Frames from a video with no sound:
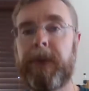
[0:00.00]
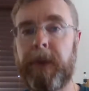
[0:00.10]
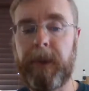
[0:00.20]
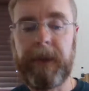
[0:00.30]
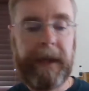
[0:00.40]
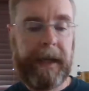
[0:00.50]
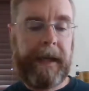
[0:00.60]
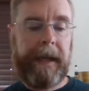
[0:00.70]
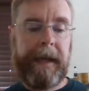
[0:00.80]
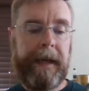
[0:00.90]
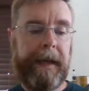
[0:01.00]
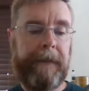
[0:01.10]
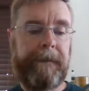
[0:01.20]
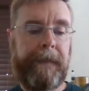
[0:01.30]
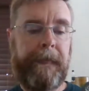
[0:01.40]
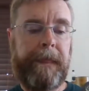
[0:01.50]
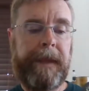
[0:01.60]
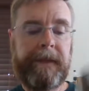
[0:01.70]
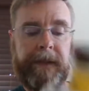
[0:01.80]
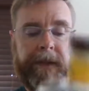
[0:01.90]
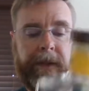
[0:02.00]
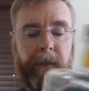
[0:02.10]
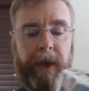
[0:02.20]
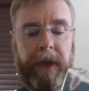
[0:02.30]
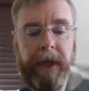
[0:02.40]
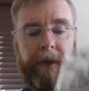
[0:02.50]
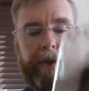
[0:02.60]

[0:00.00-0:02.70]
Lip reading: old. This is some really good